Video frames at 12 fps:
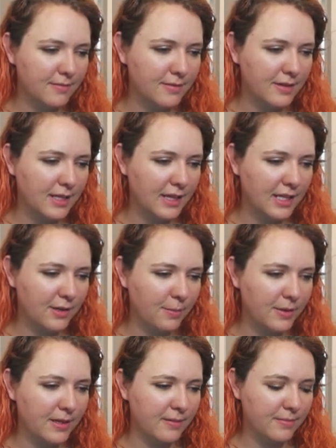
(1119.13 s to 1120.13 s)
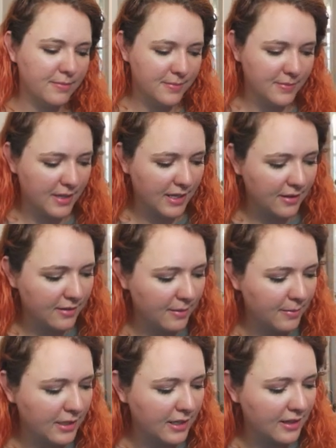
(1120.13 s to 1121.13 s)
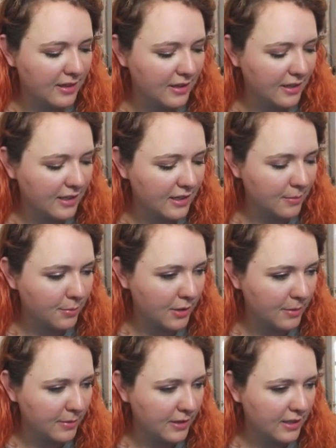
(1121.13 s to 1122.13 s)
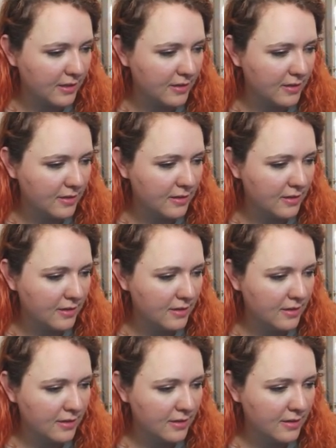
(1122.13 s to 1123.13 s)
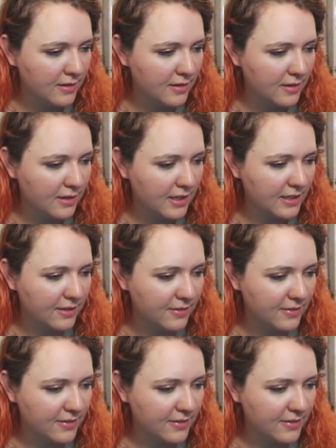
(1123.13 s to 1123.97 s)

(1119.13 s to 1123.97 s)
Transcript: A little bit. I think I could probably. I don't.